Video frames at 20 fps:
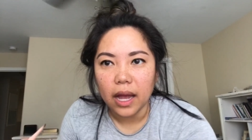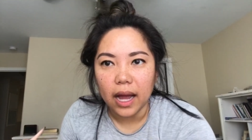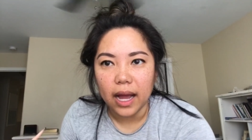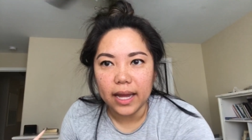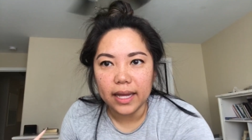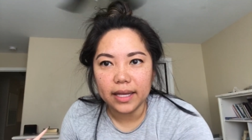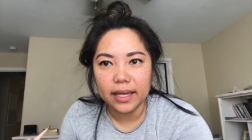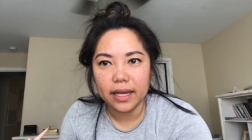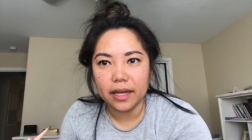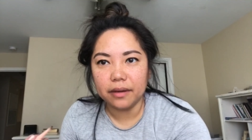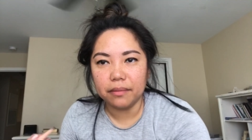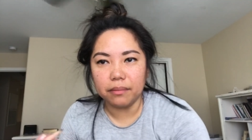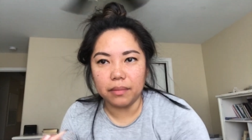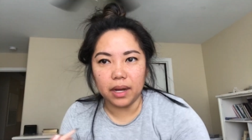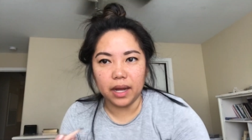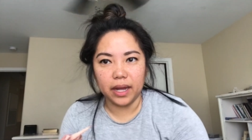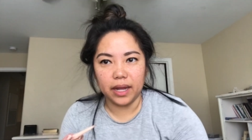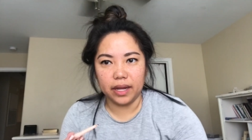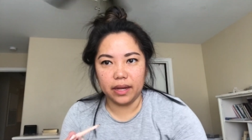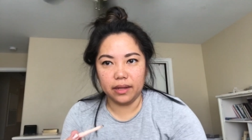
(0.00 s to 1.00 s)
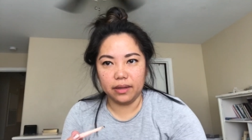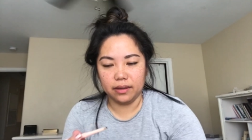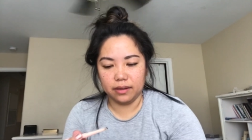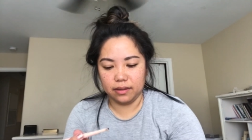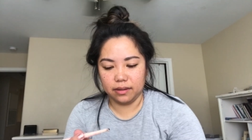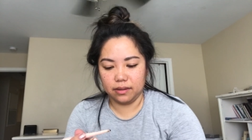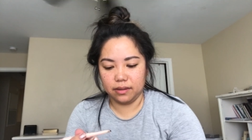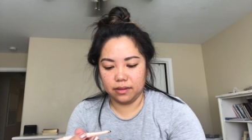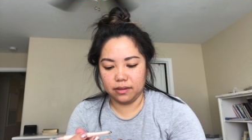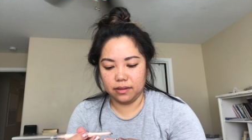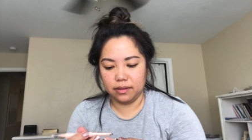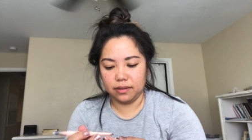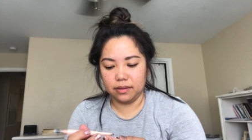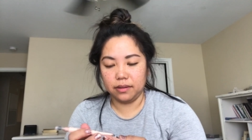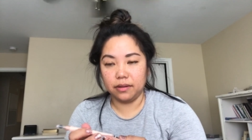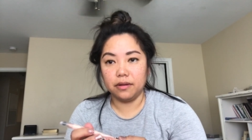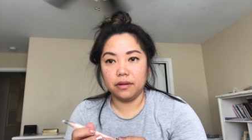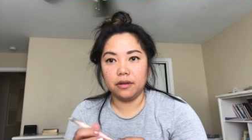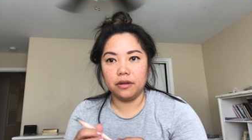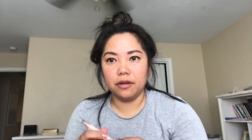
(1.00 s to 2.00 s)
I get my
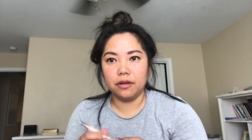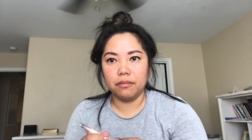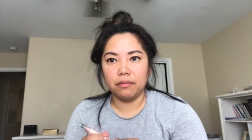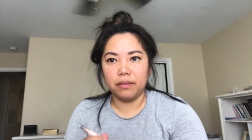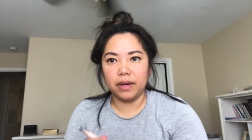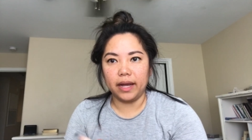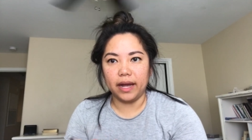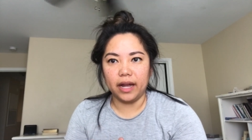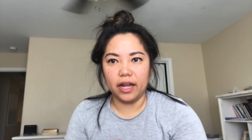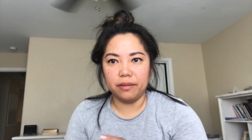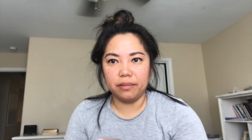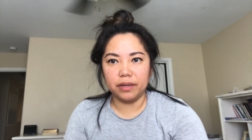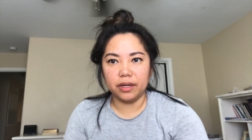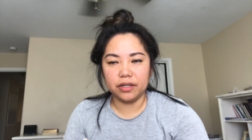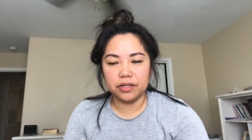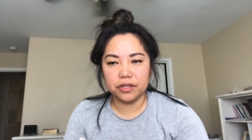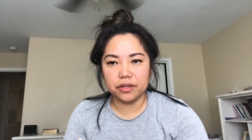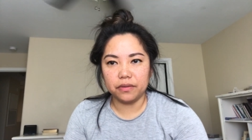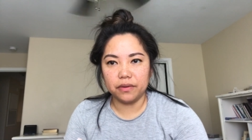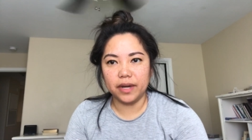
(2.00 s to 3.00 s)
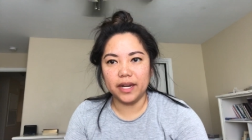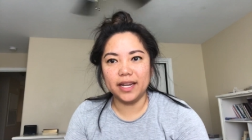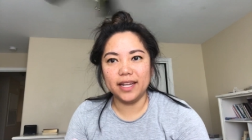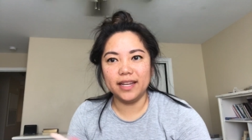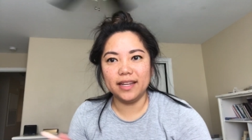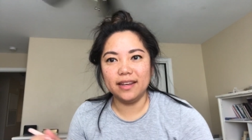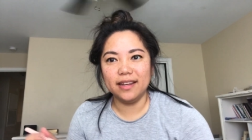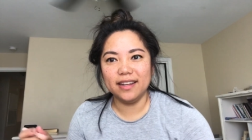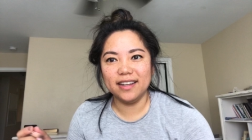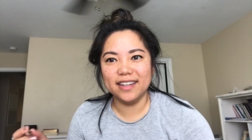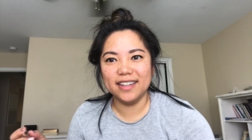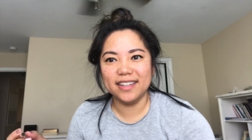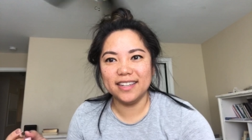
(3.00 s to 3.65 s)
my eyebrows threaded